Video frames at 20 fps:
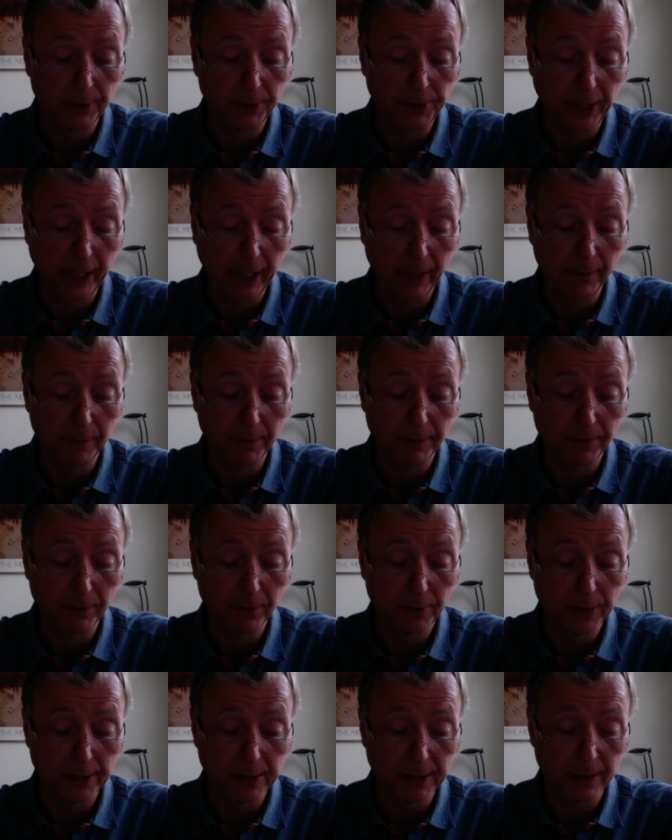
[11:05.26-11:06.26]
check before
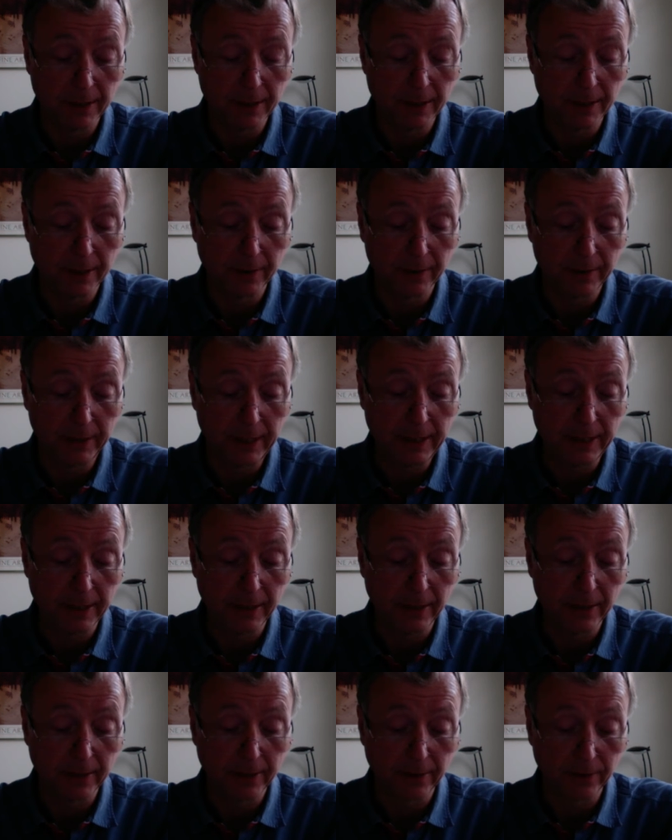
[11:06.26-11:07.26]
we started on this
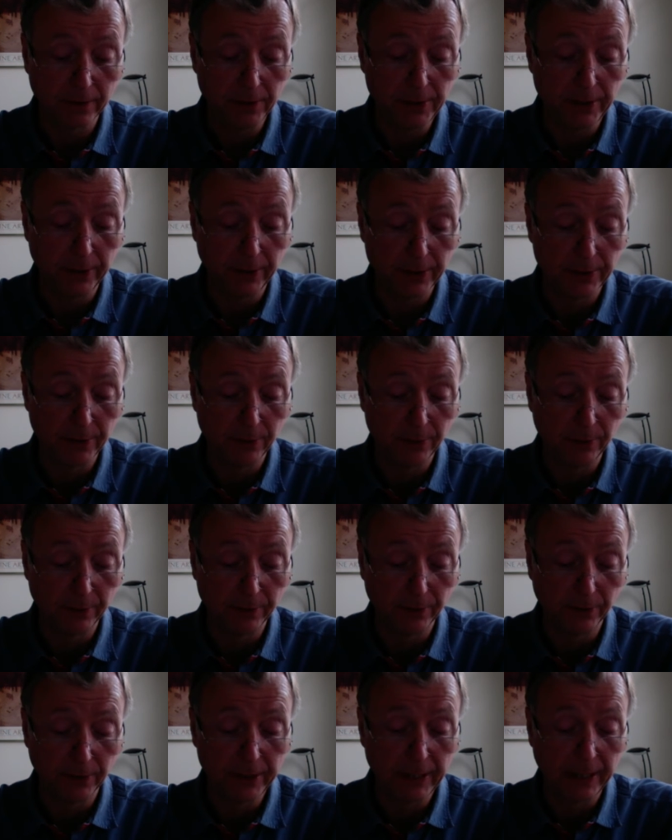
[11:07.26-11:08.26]
article, so we've
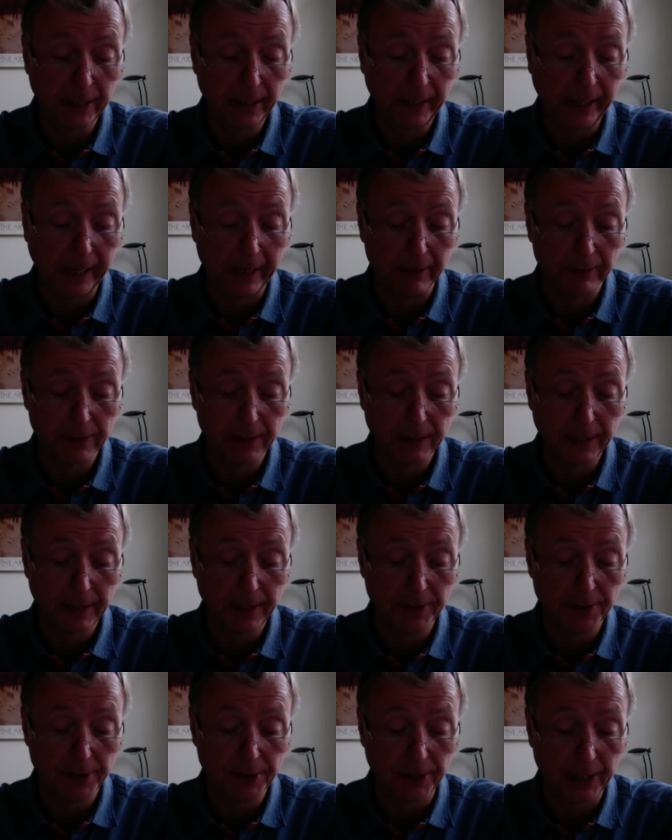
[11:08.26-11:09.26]
already encountered it
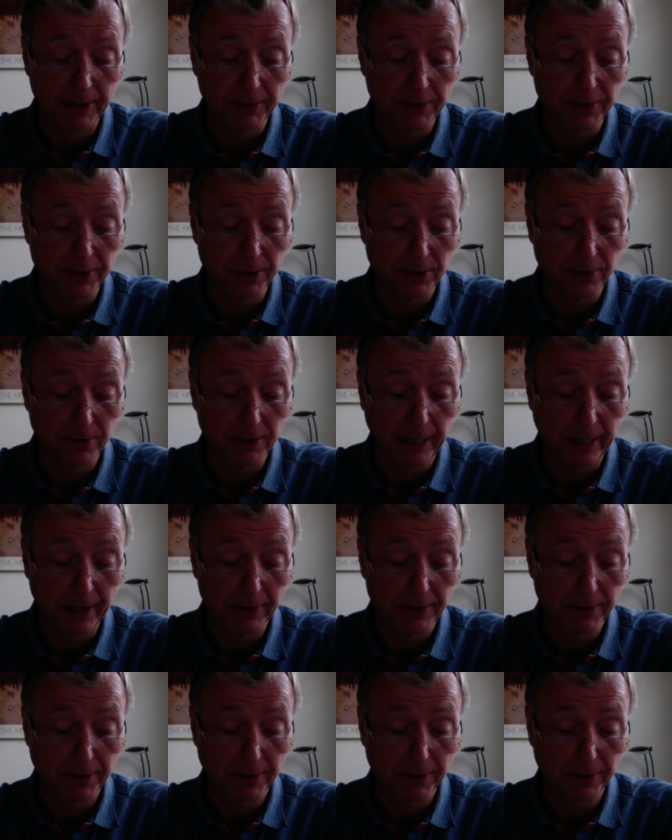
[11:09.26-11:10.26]
in Strauss
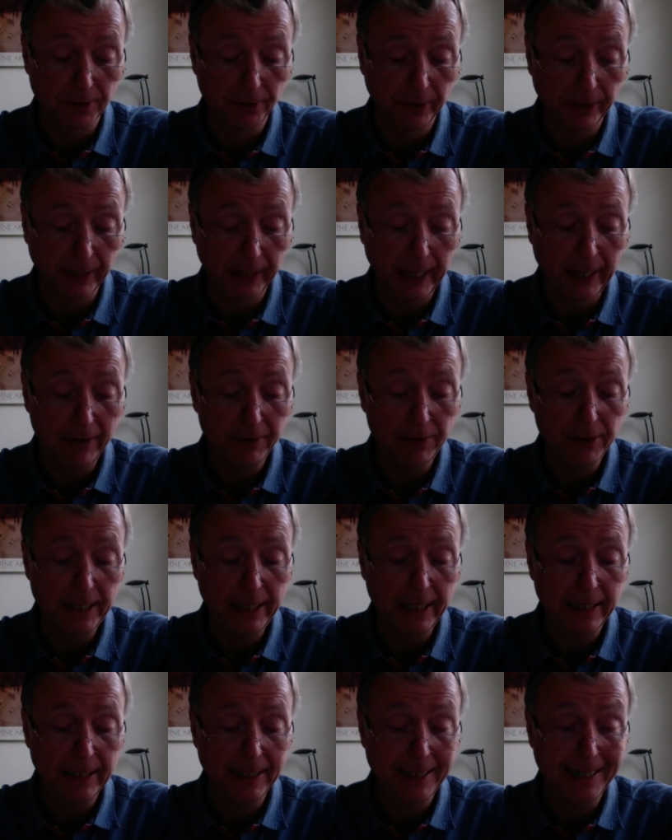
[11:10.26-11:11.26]
2003. How does he
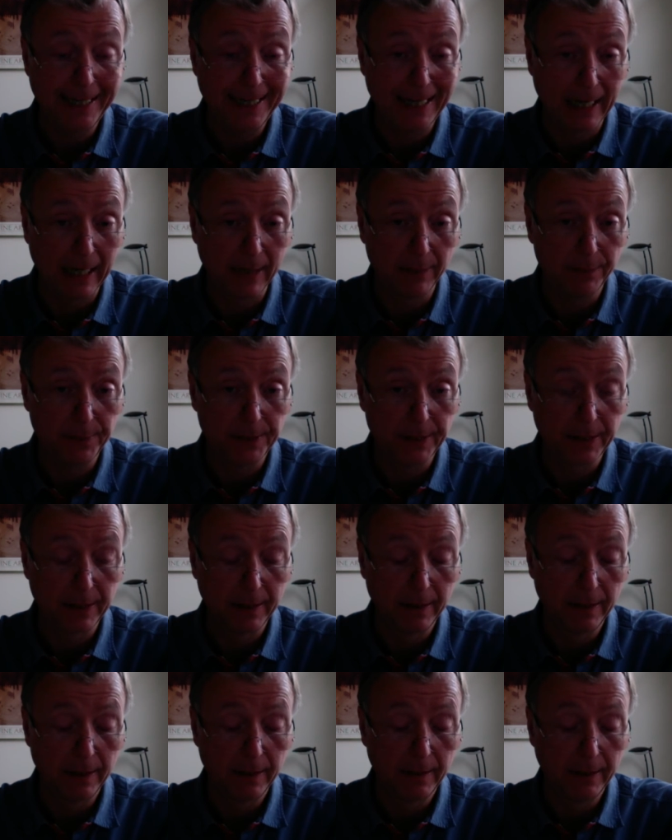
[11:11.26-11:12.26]
adapt
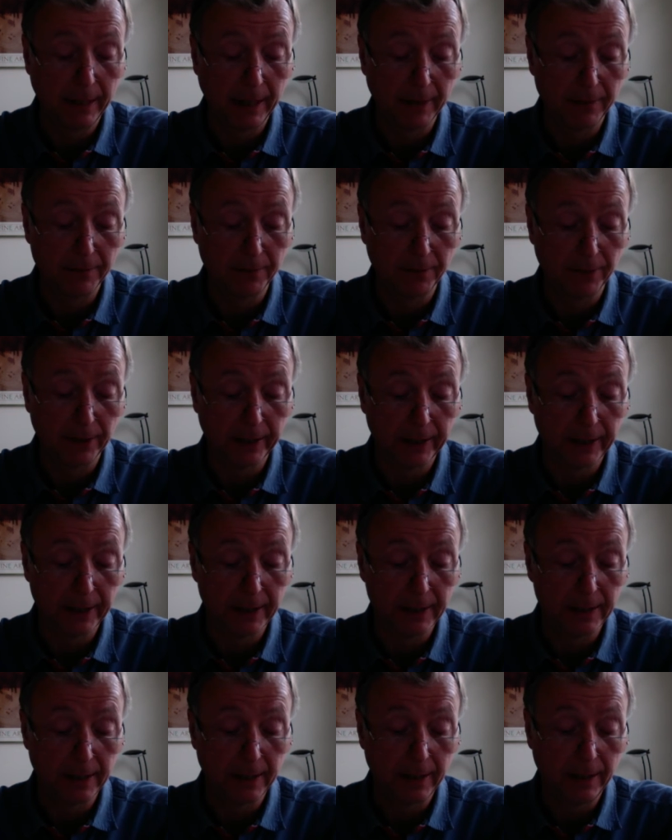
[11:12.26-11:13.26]
that
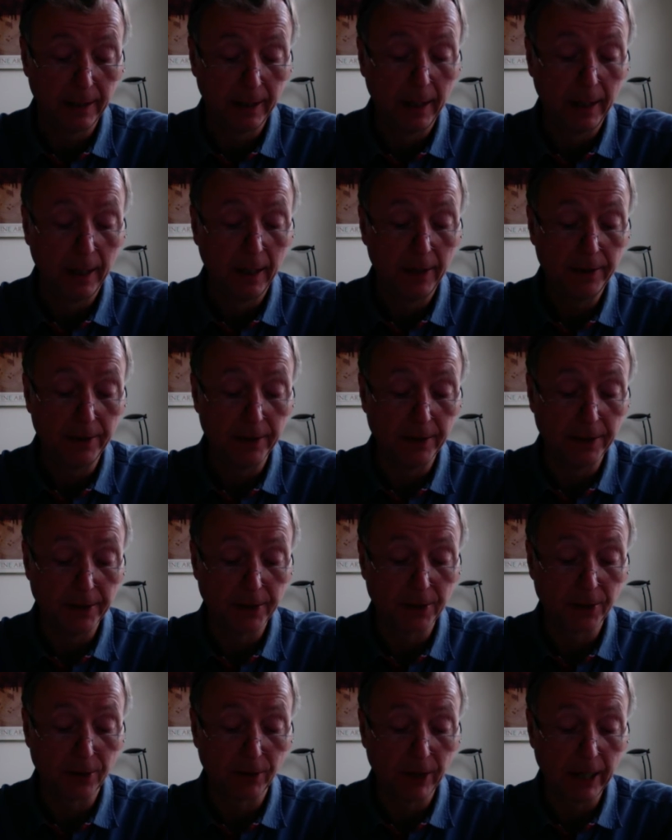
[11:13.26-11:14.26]
phrase to
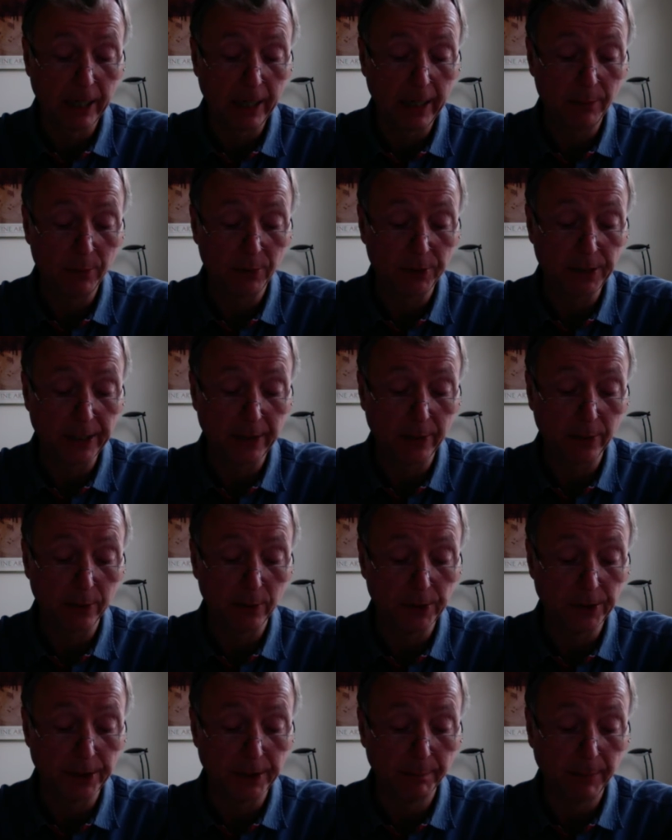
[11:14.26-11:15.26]
describe what he
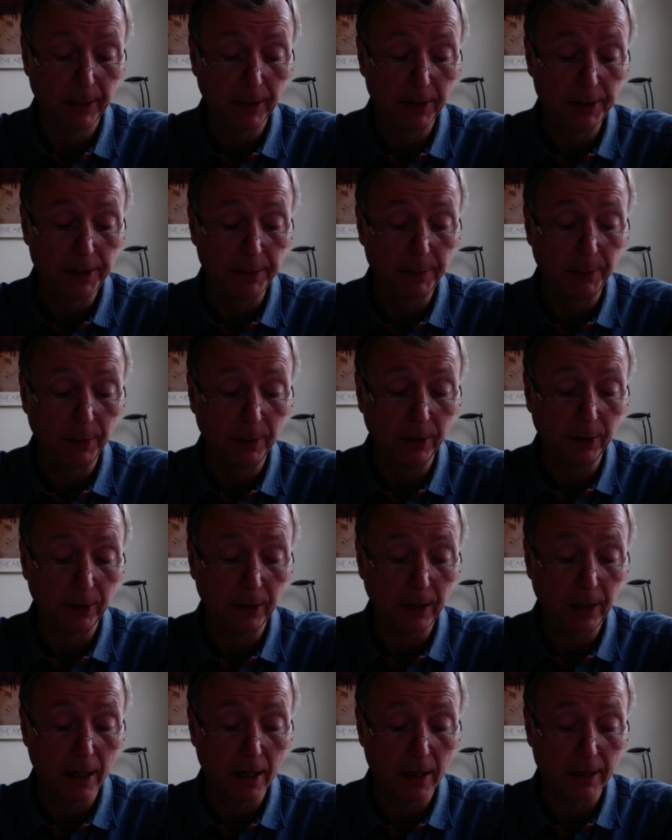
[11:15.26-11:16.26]
calls the multiple
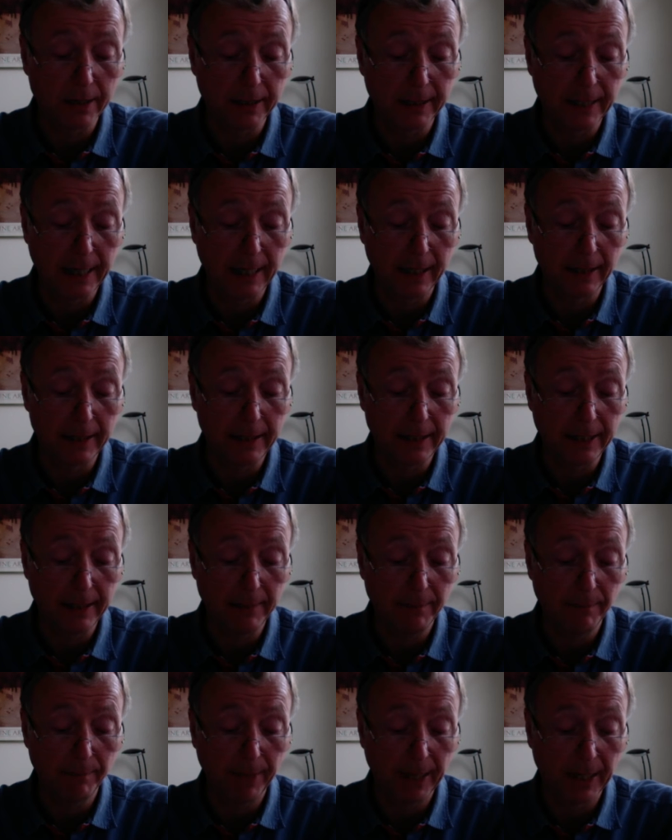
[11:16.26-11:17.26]

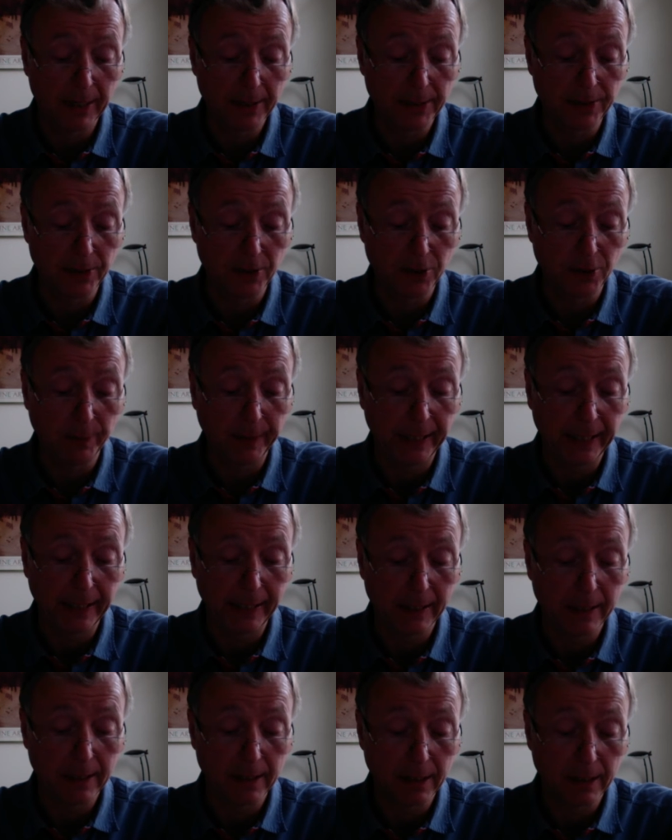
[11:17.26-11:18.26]
cardinality master
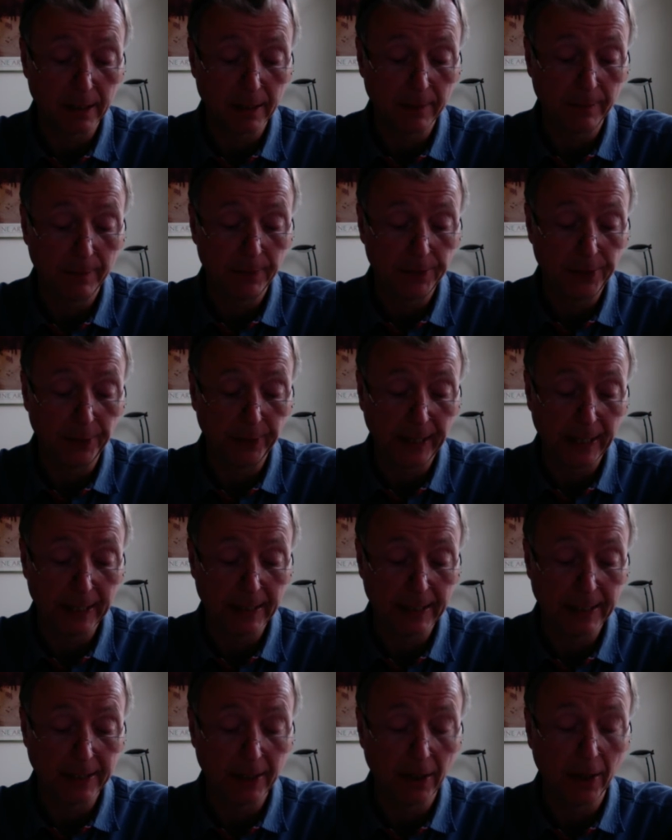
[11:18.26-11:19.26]
space? So he has
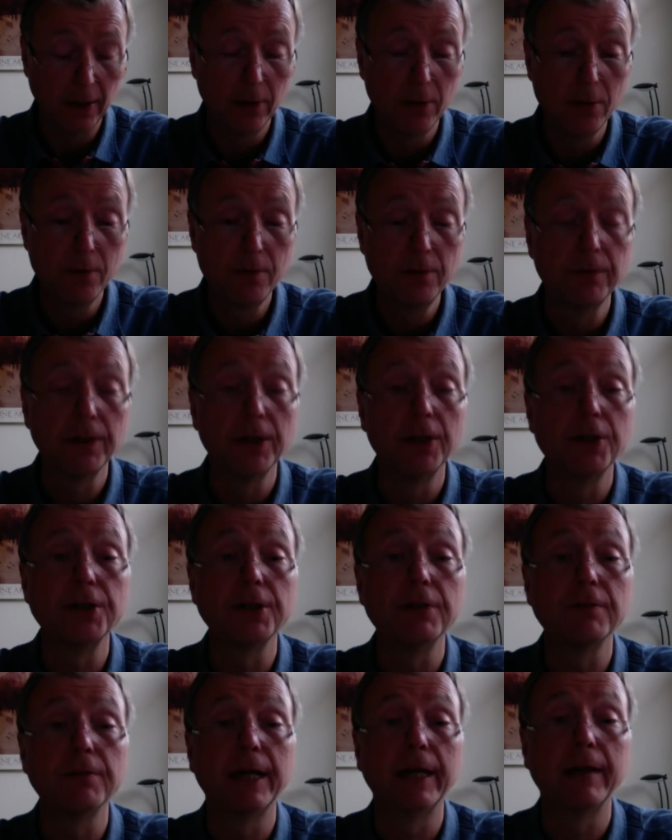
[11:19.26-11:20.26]
his own
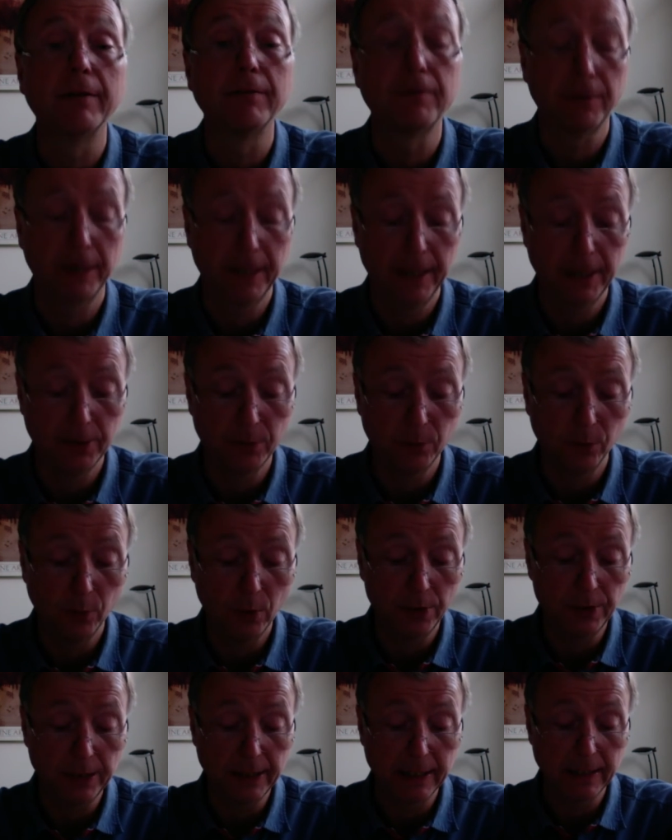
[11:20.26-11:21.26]
version of that phrase.
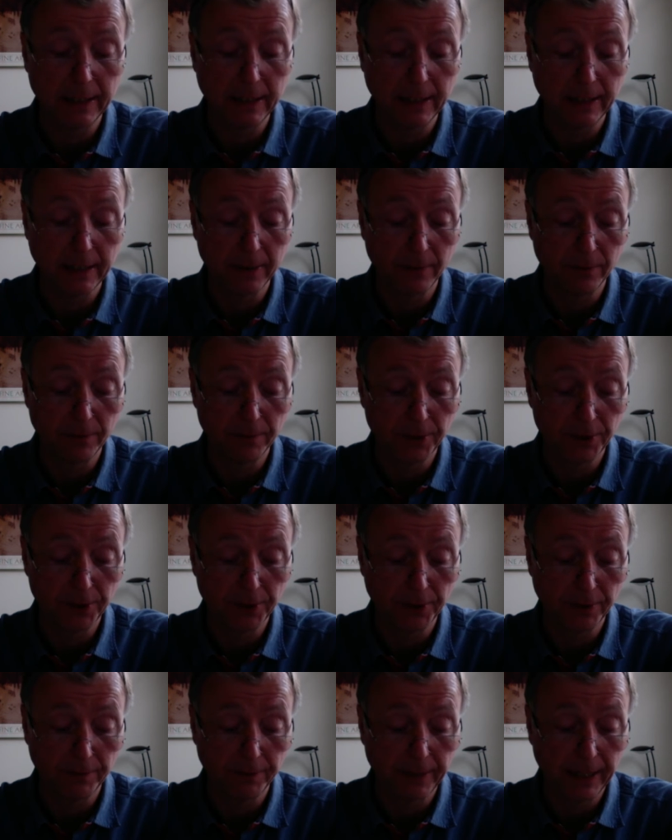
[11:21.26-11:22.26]
What is his own
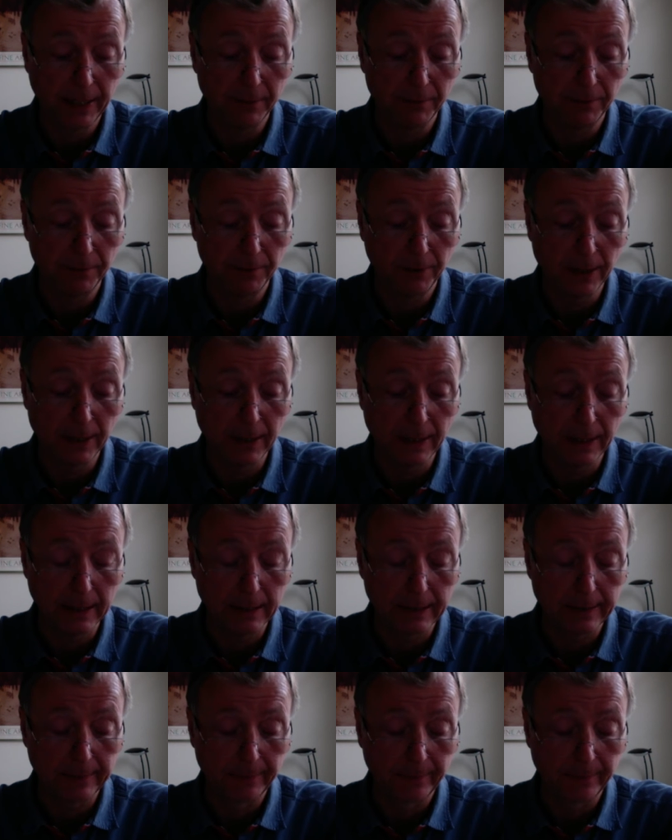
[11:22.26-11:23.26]
version of that phrase?